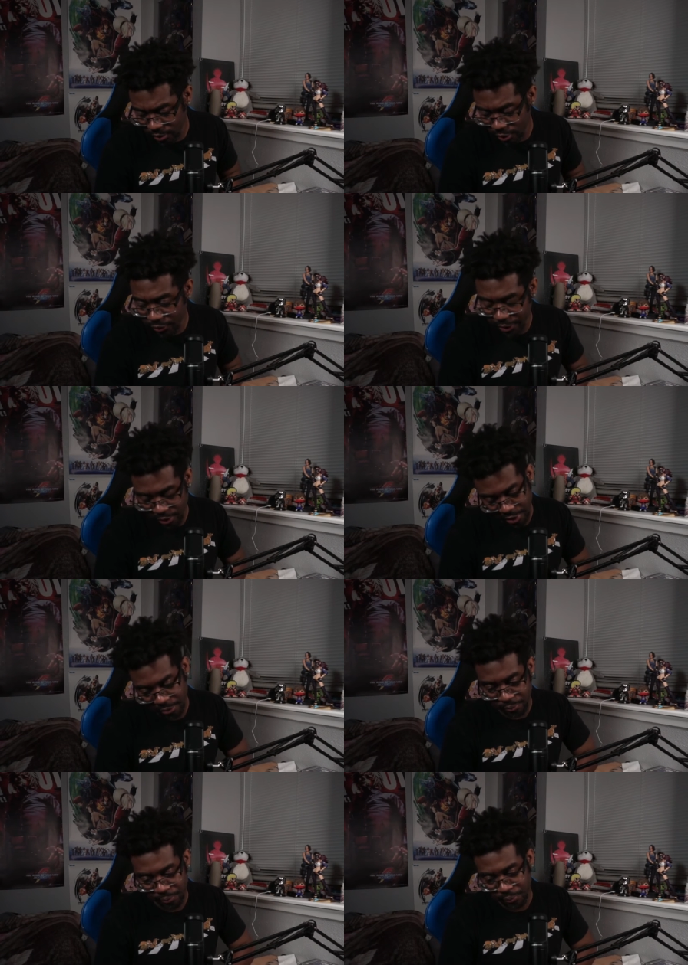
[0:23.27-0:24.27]
new video here.
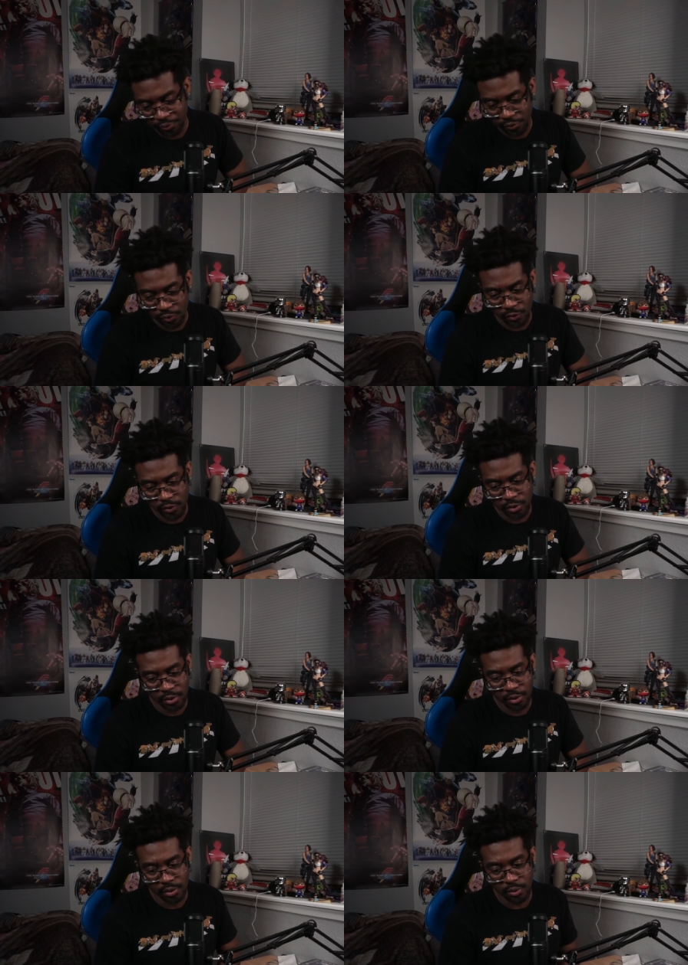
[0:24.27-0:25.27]

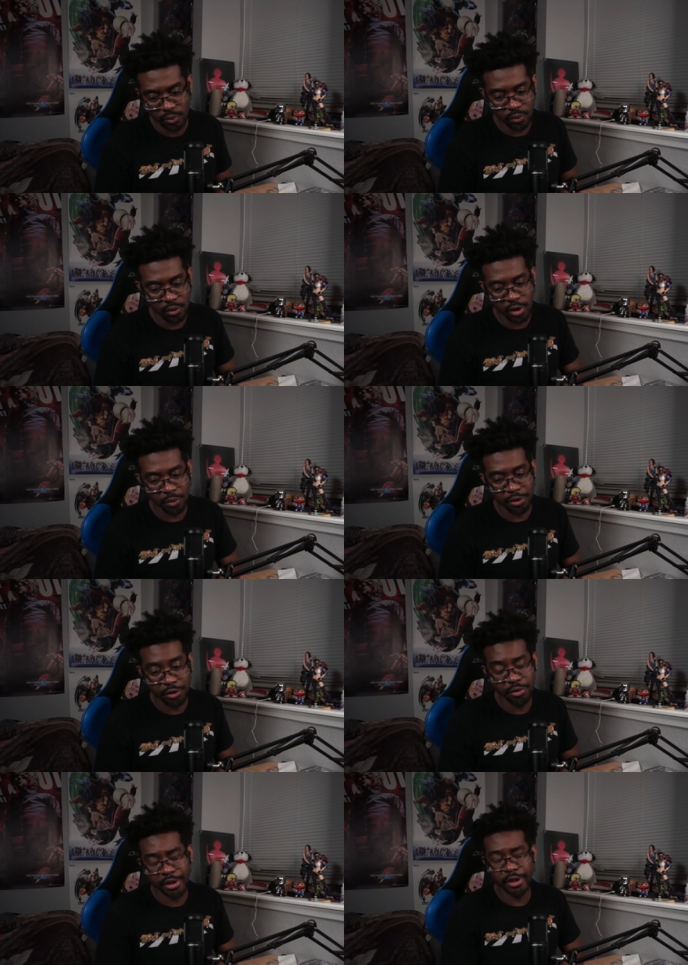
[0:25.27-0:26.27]
What we're
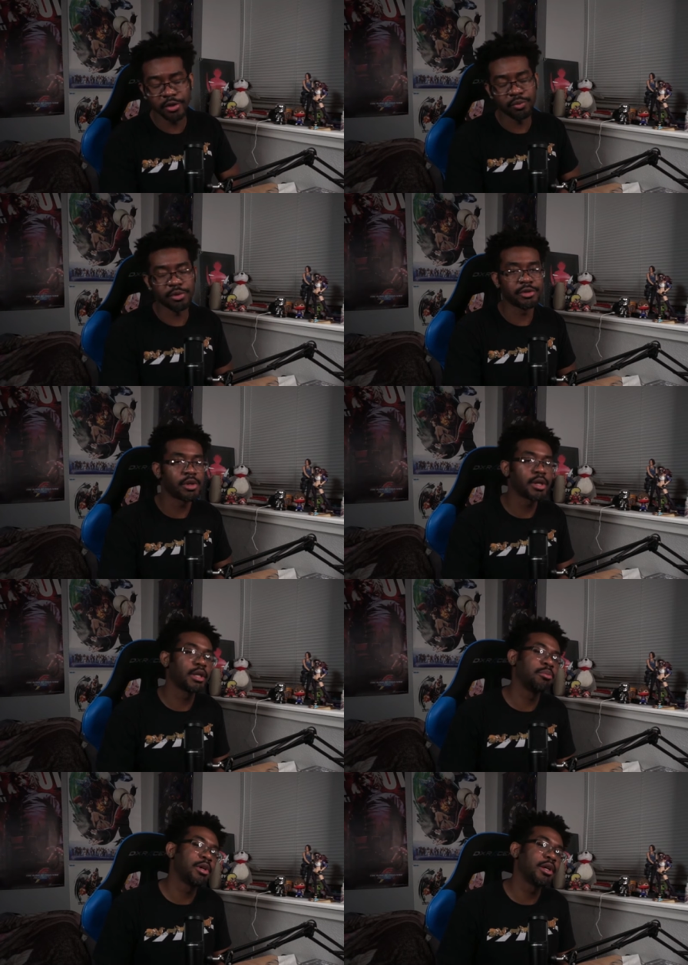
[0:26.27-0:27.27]
doing here is we're talking
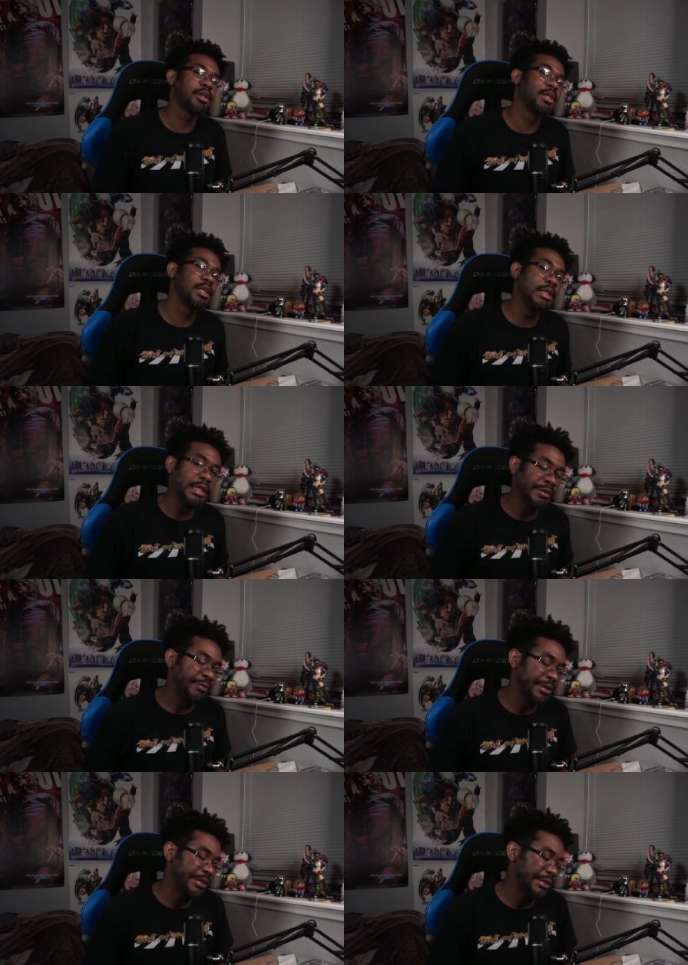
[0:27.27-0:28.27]
about the
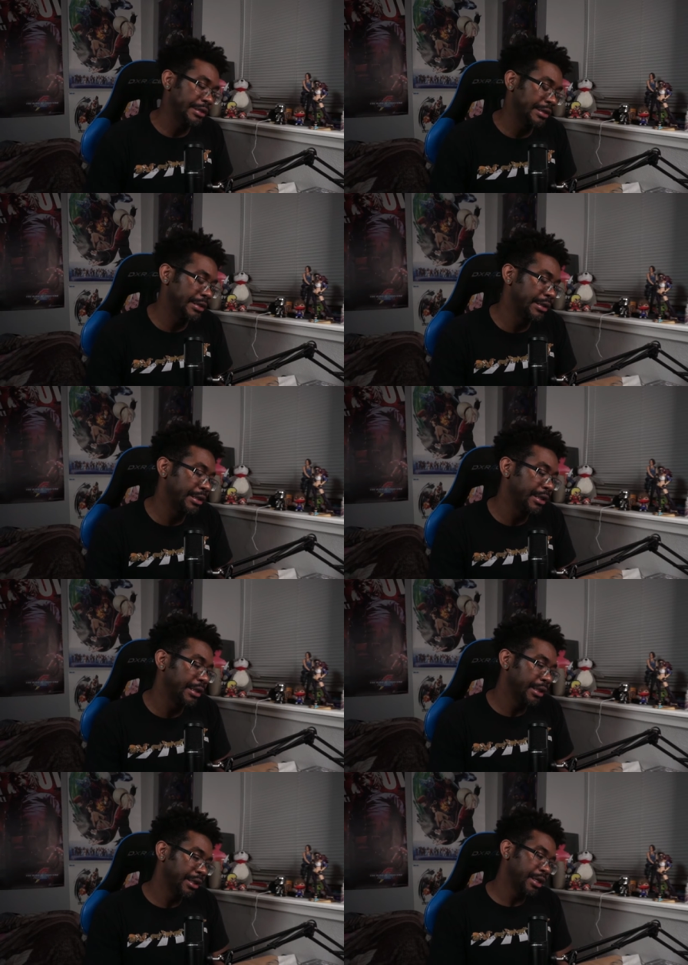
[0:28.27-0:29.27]
difference,
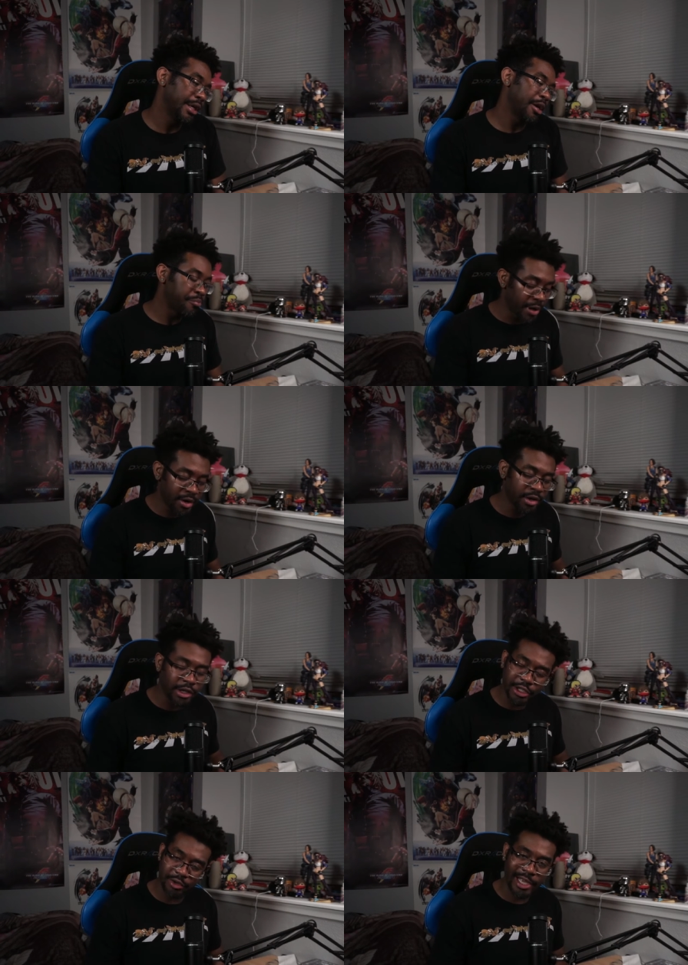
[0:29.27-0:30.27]
comparing and
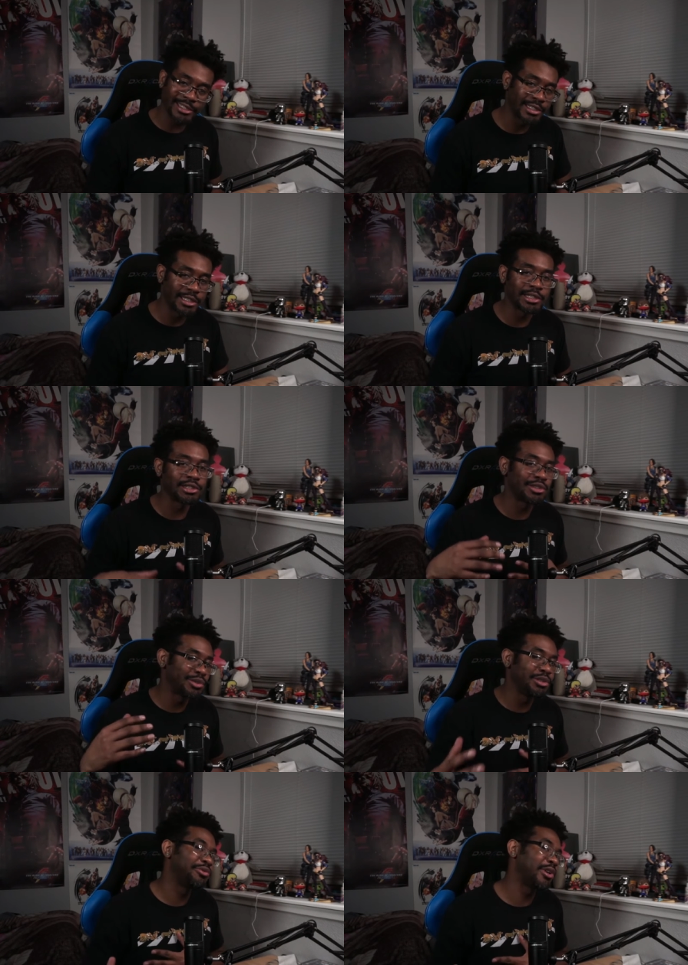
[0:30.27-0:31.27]
contrasting
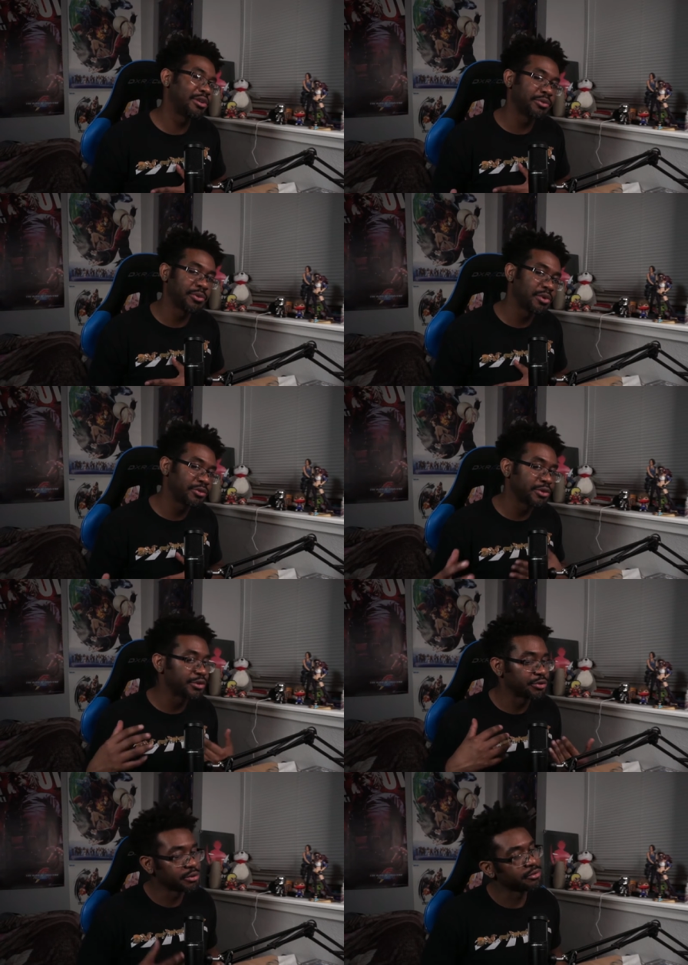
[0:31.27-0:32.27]
Street Fighter four versus
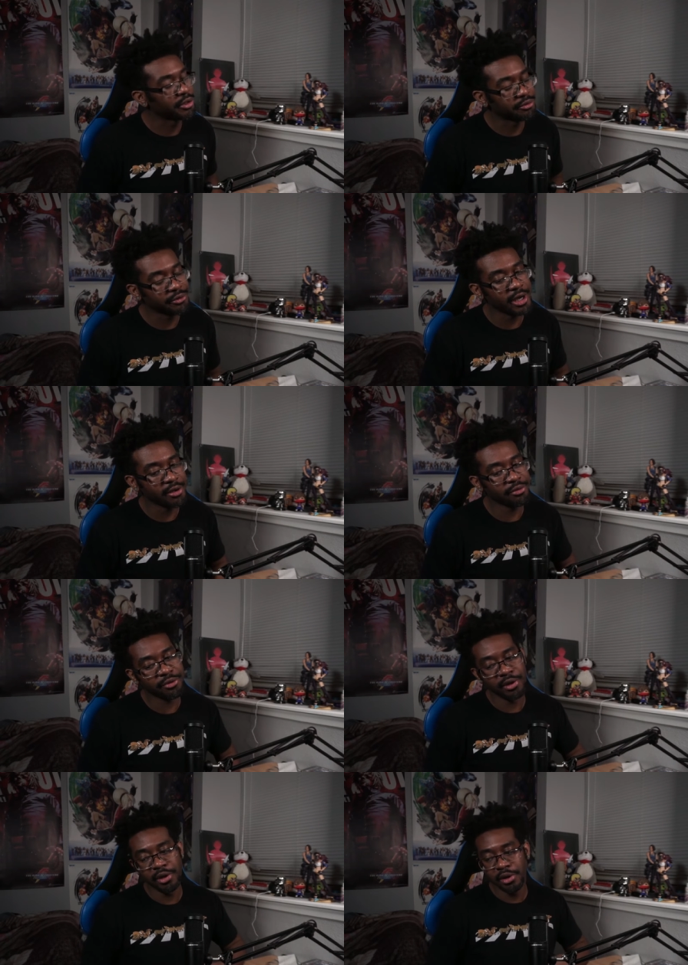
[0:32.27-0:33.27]
Street Fighter five.
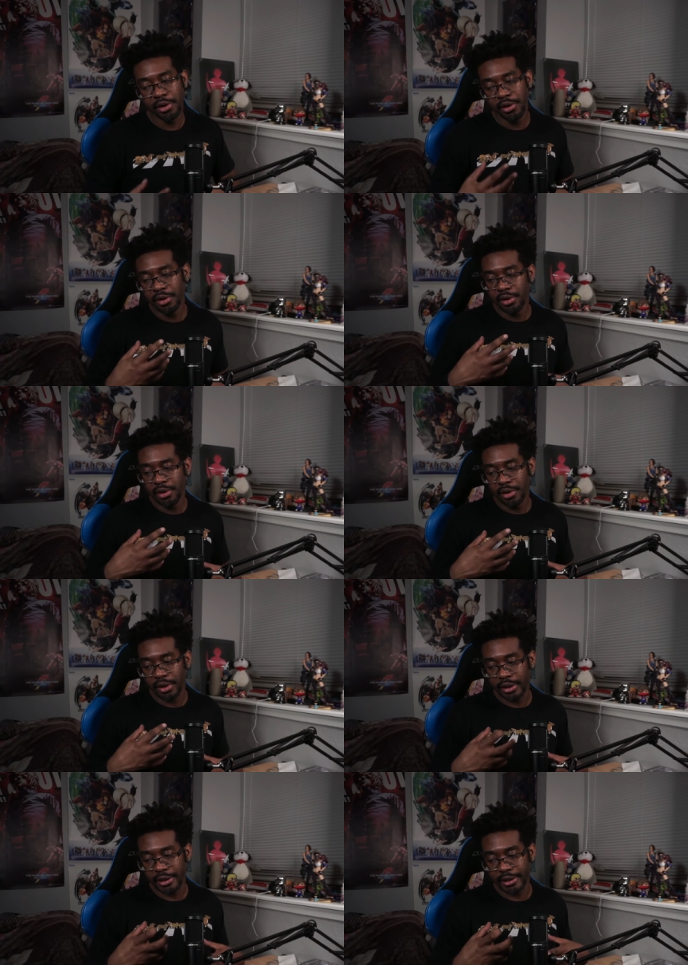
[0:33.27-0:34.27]

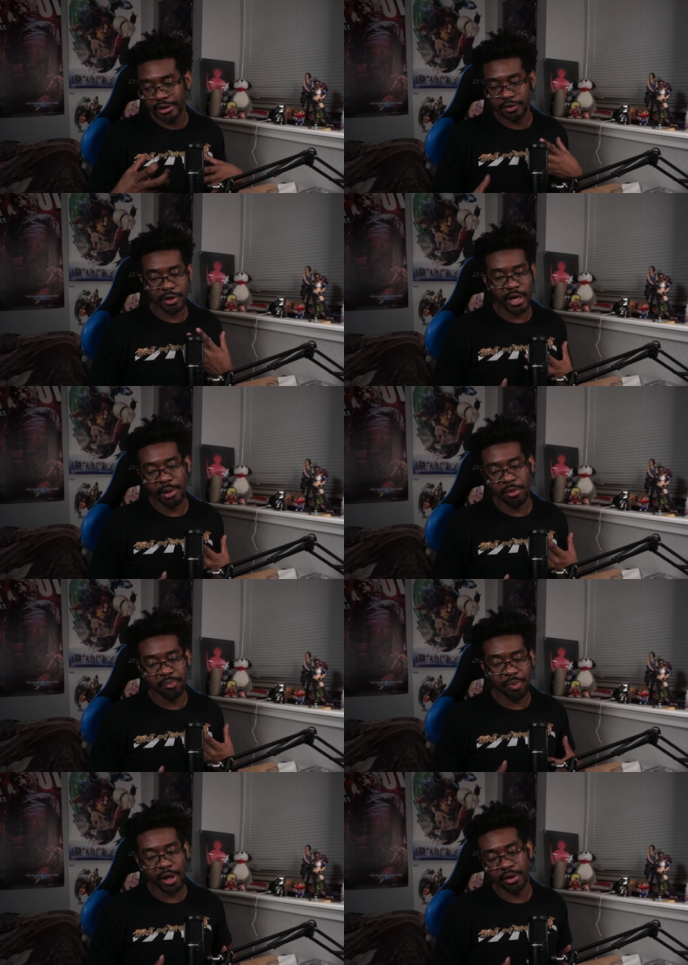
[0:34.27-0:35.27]
Uh, this came
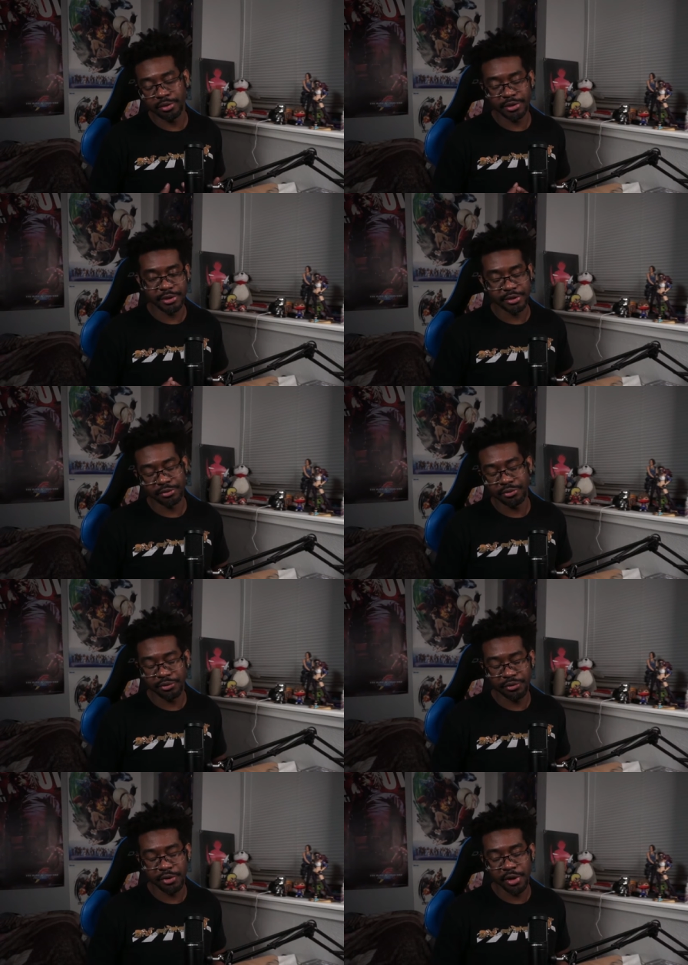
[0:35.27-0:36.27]
about
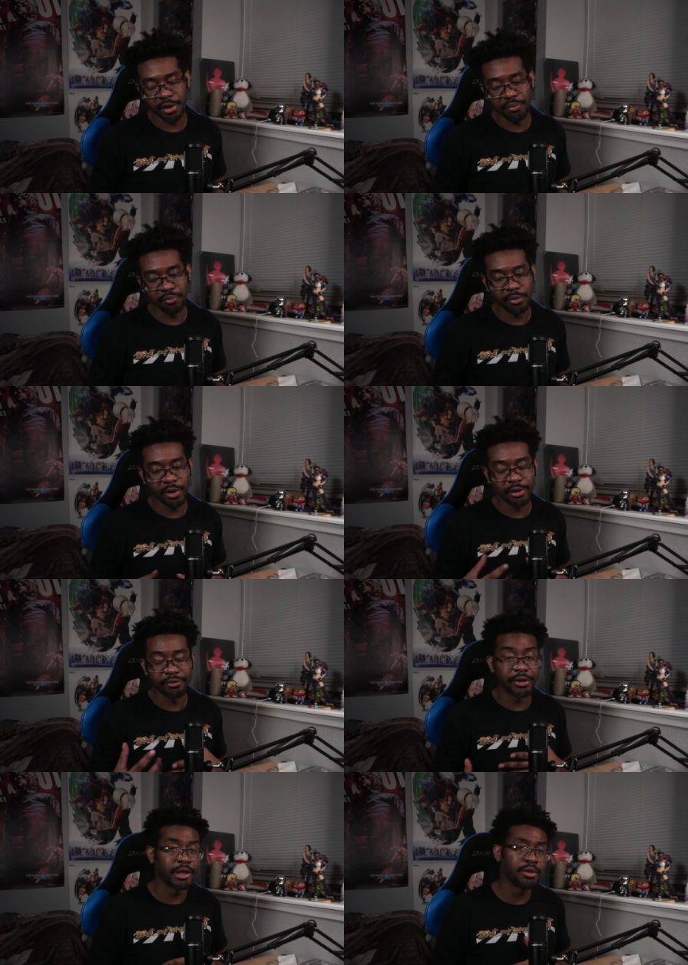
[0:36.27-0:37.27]
from a
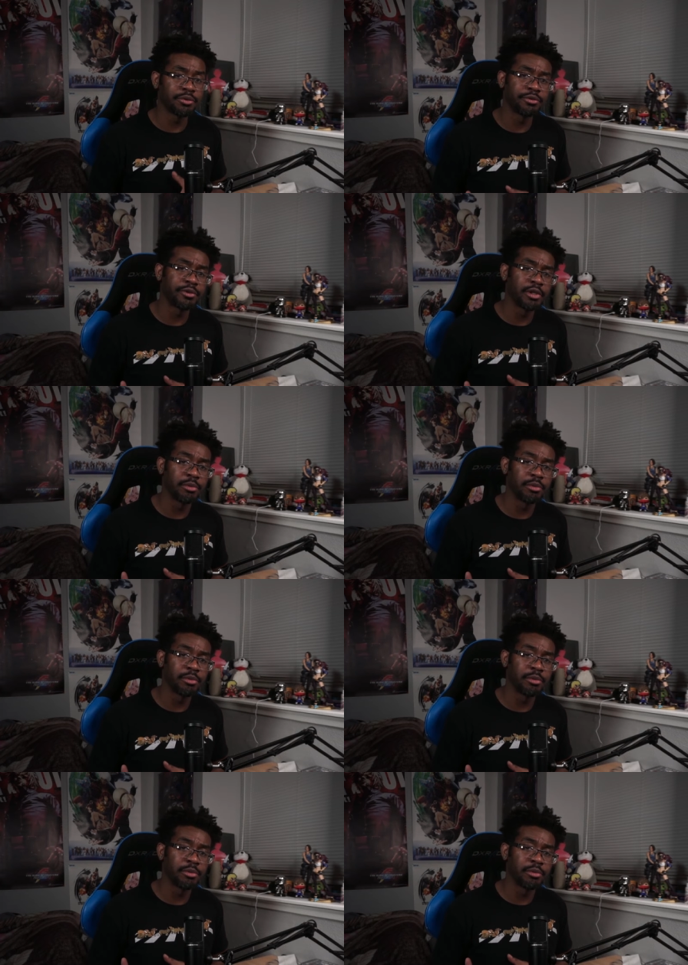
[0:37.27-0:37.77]
video from